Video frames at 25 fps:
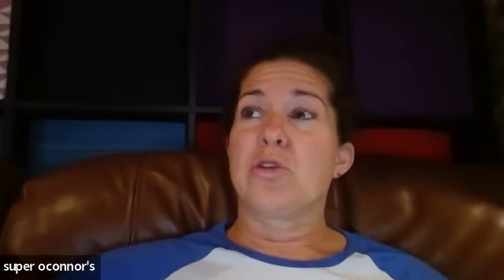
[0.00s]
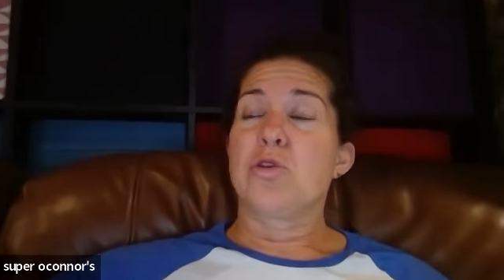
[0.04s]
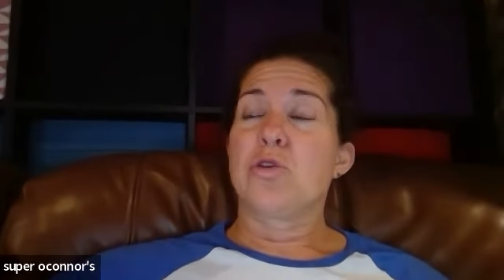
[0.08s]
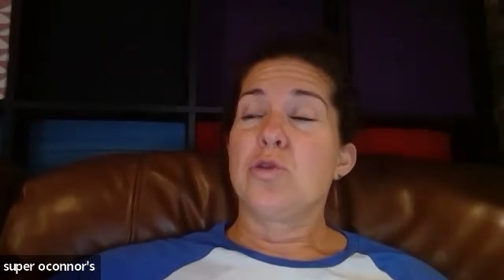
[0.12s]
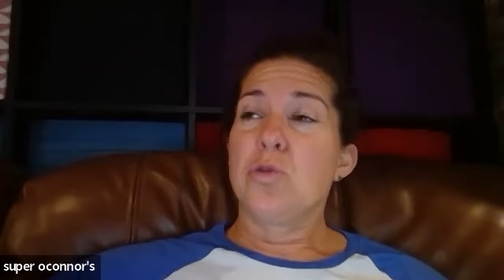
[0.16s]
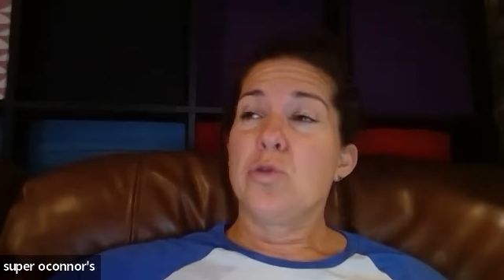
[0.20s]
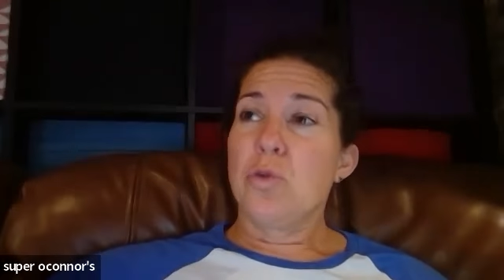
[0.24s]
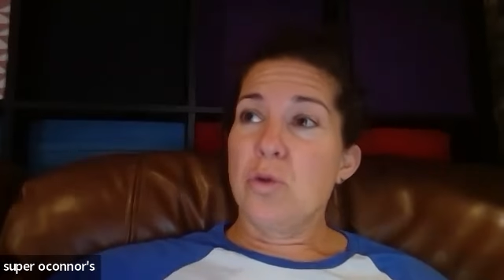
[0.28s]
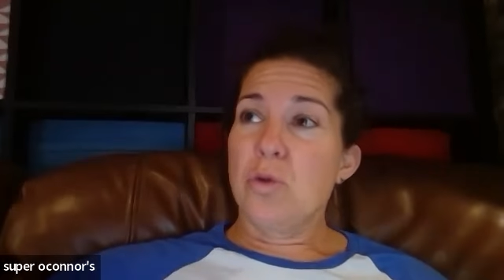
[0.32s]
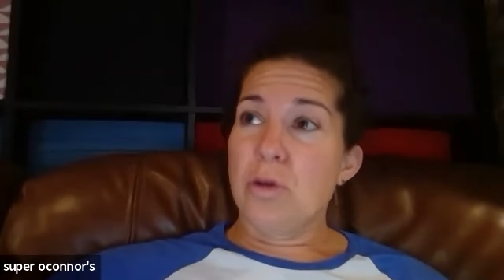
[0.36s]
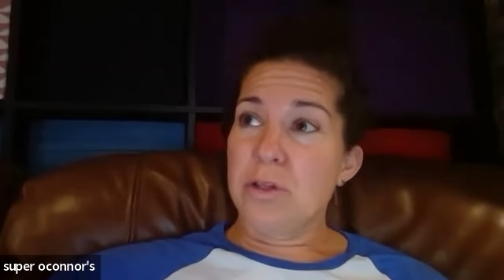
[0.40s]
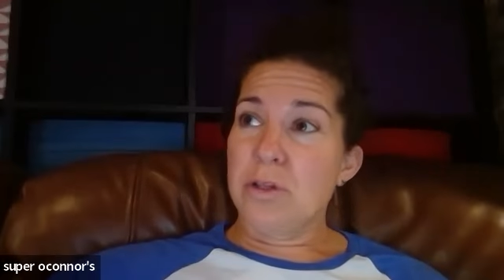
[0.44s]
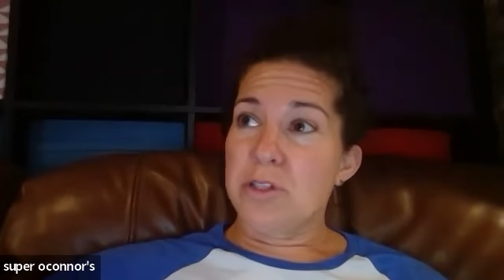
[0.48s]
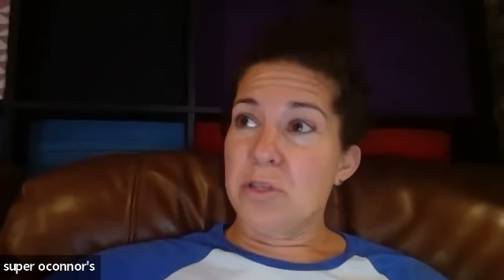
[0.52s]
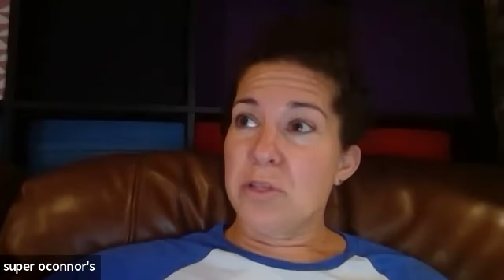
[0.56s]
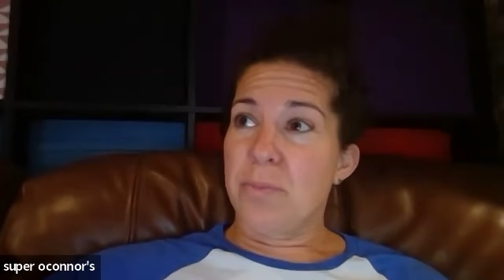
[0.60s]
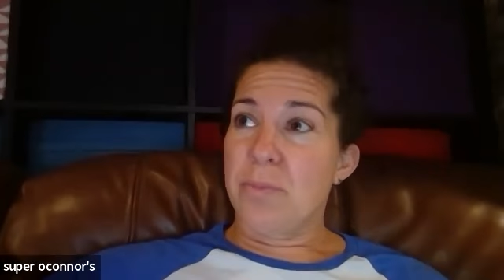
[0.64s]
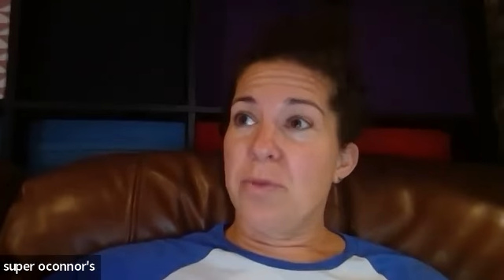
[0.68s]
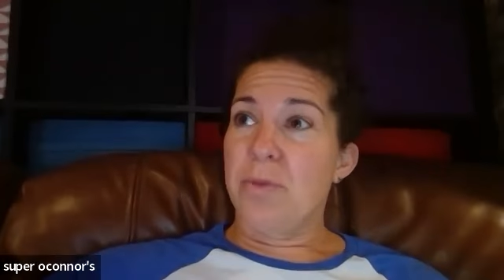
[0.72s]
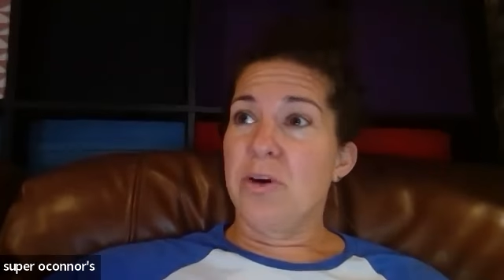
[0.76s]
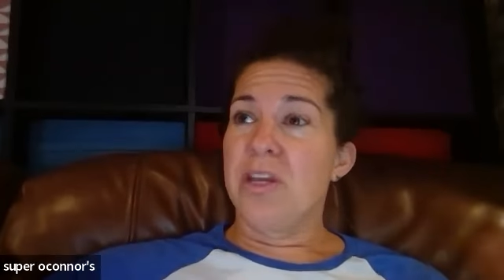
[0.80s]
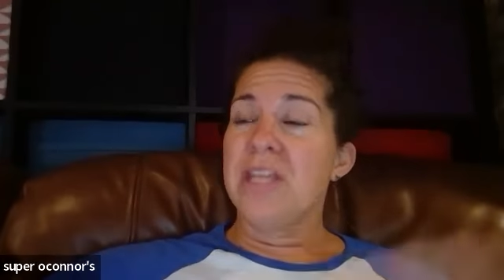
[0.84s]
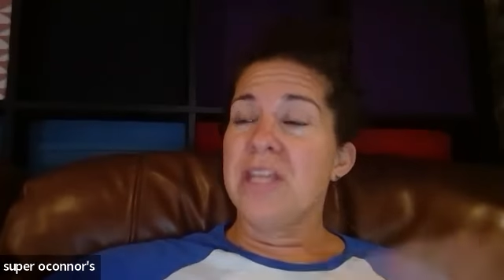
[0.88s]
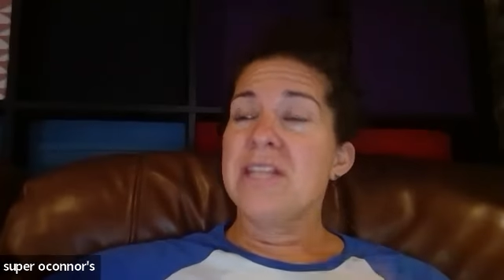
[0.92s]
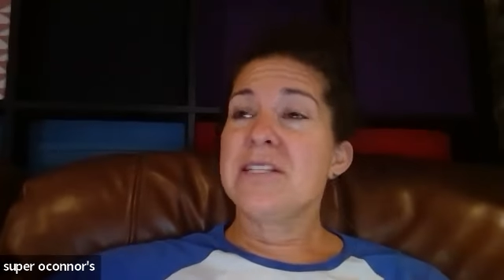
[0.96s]
tool to
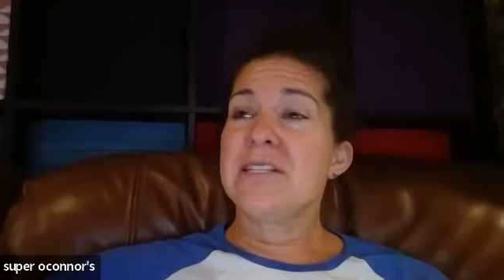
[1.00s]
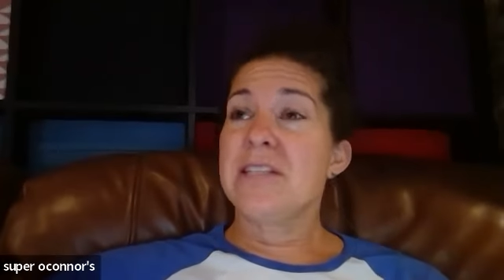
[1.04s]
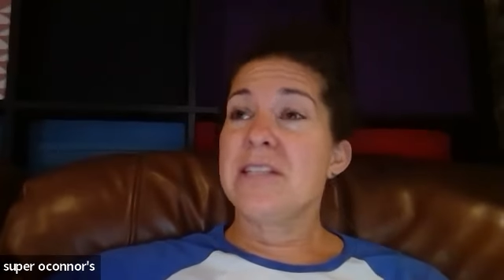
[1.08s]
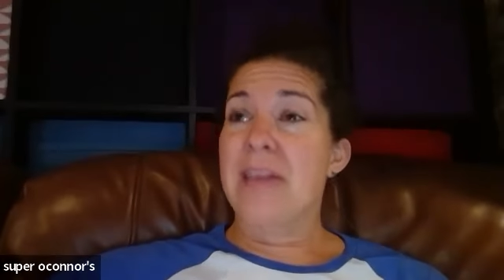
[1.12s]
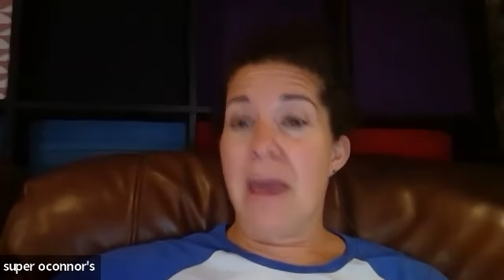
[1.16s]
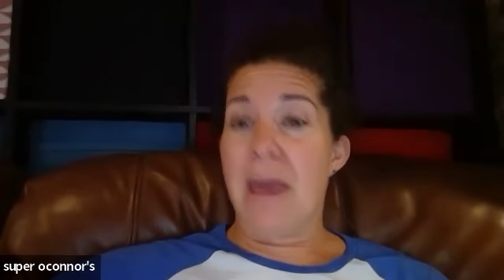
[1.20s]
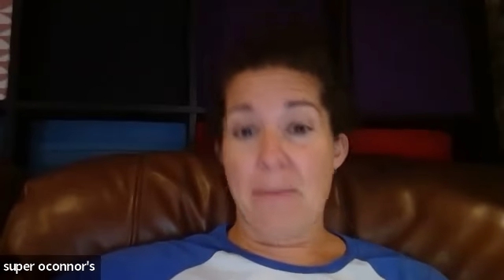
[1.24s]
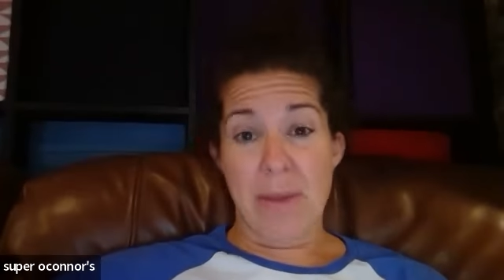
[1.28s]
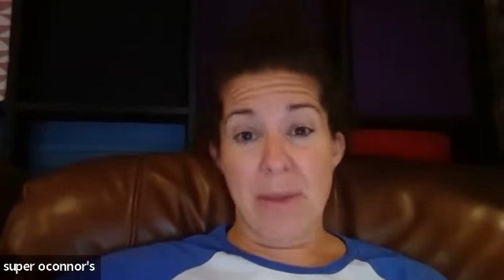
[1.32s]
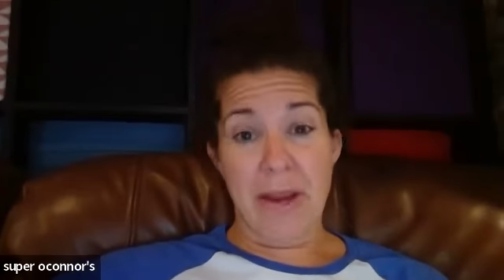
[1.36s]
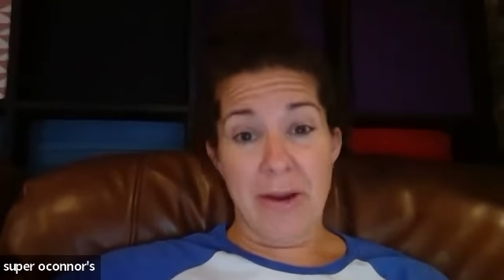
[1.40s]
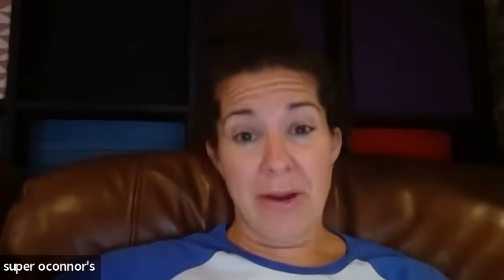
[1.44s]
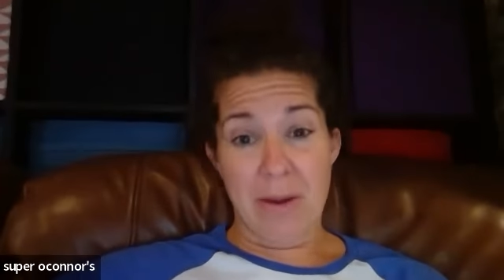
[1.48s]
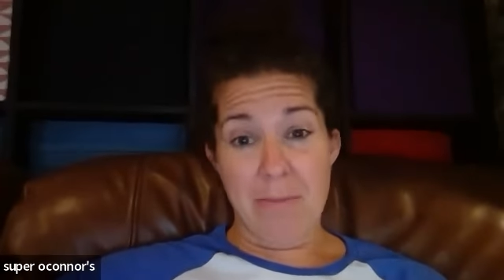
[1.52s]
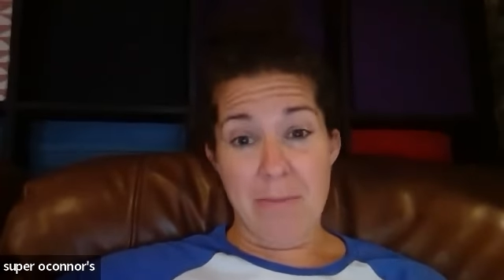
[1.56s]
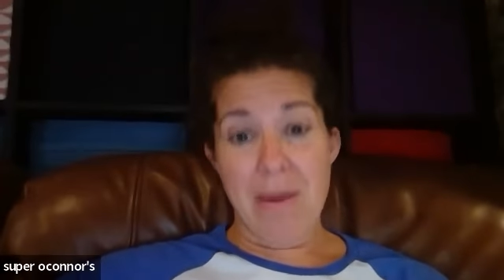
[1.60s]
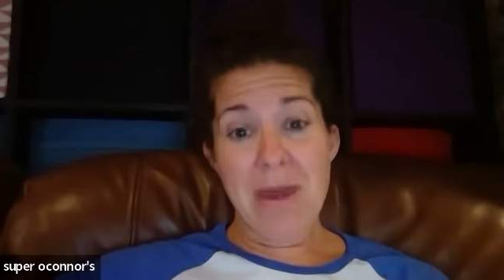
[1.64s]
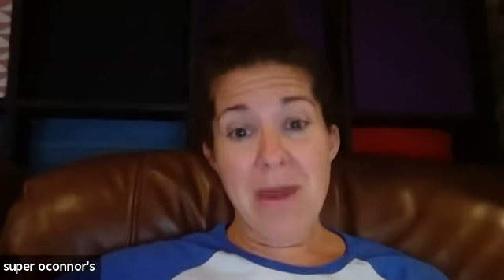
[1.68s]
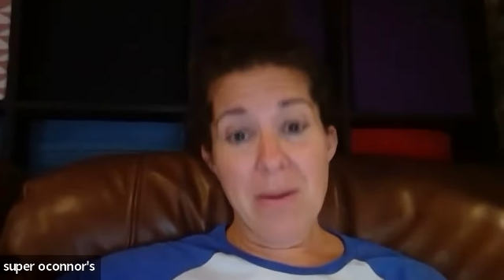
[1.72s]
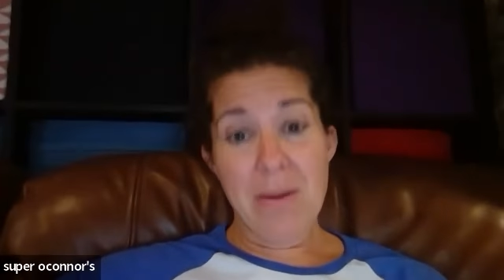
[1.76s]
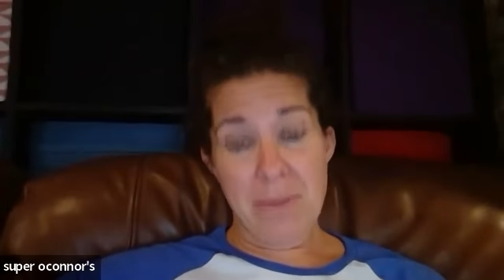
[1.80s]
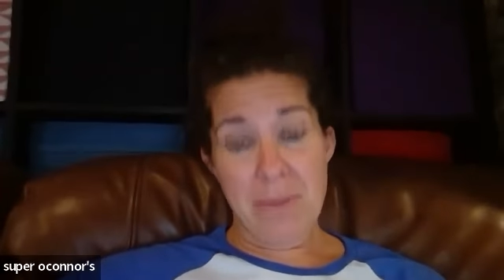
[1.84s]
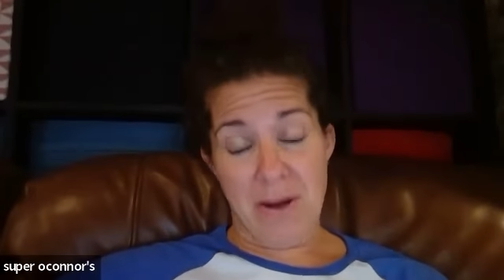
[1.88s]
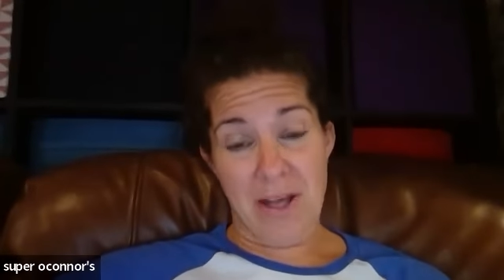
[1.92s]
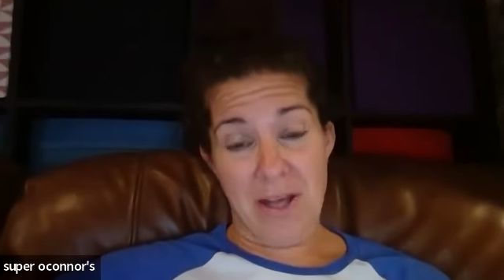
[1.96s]
put into that
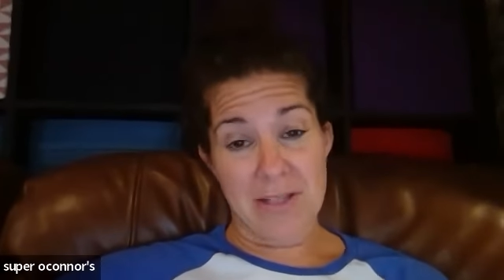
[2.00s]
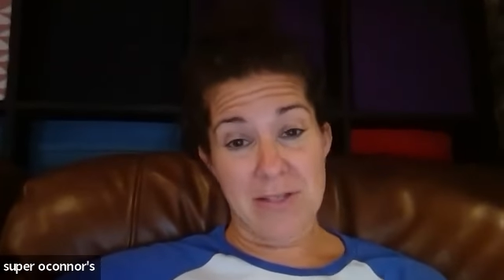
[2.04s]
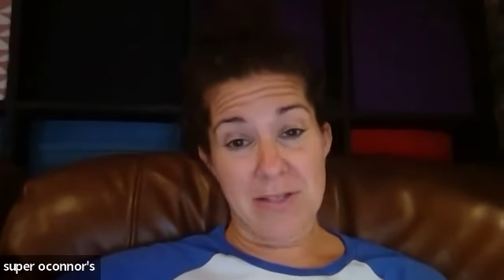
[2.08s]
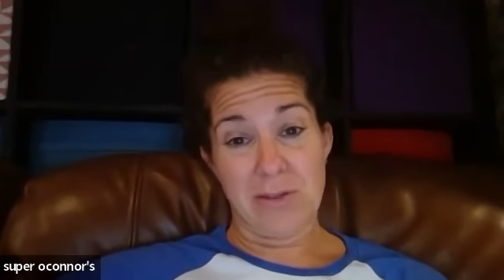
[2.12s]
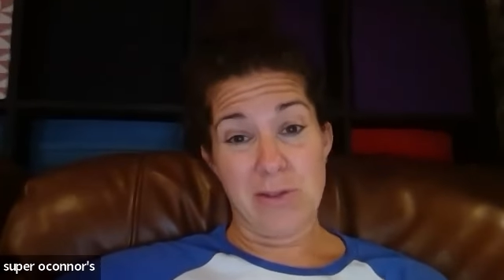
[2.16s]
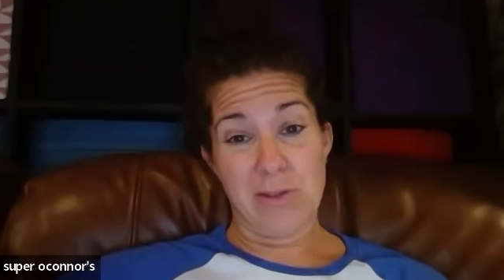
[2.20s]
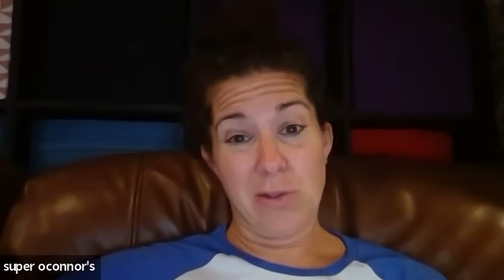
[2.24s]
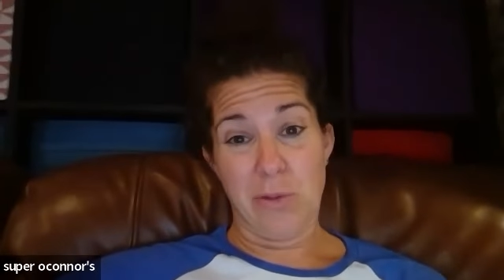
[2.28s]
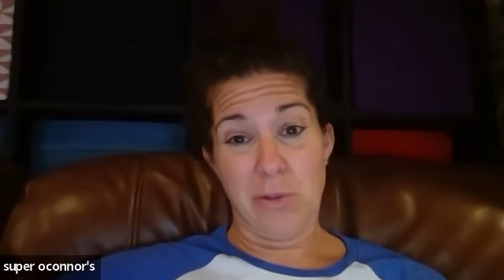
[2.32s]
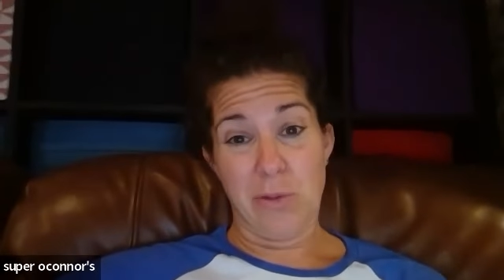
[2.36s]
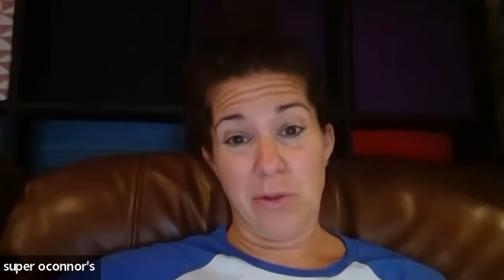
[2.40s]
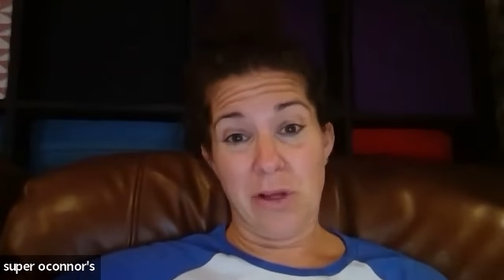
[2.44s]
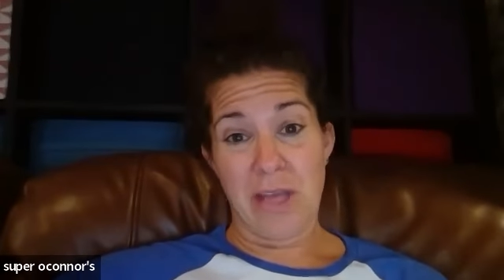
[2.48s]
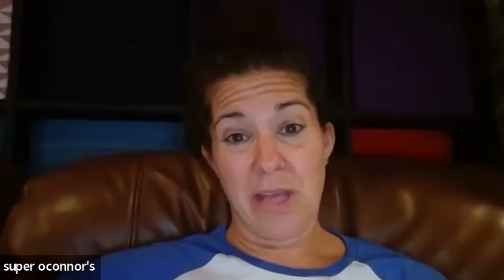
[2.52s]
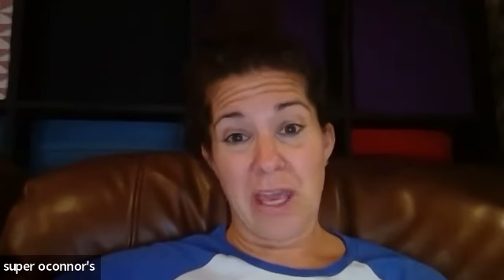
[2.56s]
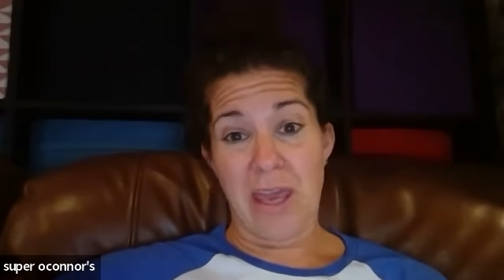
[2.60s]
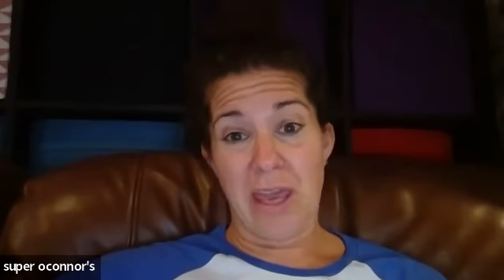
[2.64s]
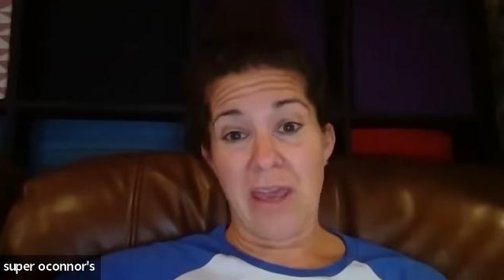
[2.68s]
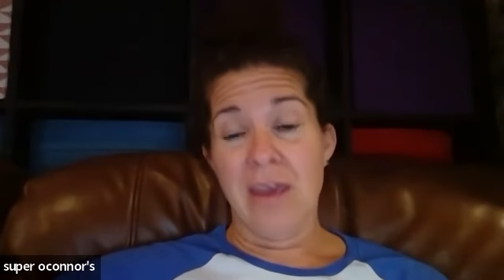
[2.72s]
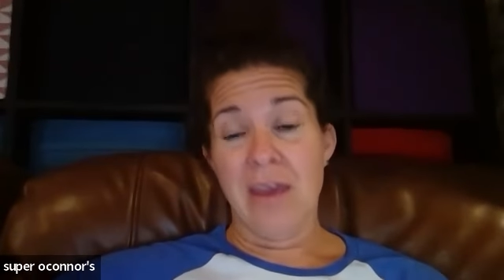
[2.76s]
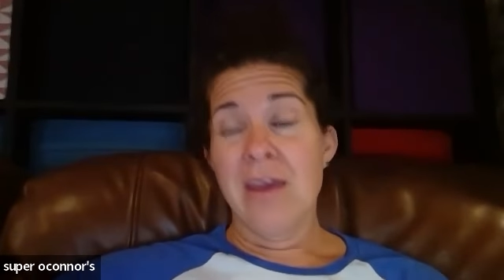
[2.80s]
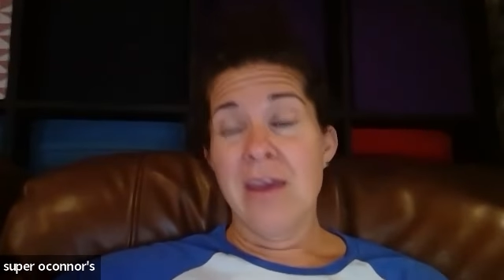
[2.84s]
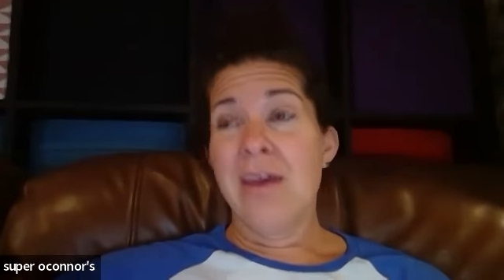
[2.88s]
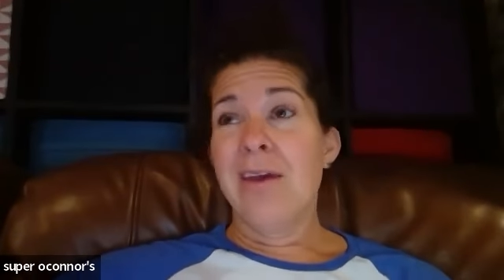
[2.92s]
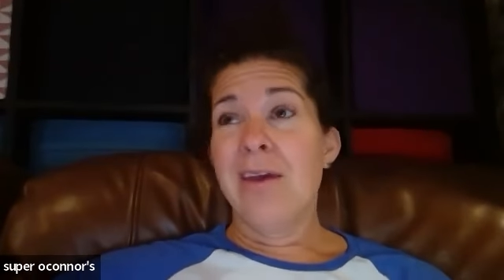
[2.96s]
perimenopausal toolkit,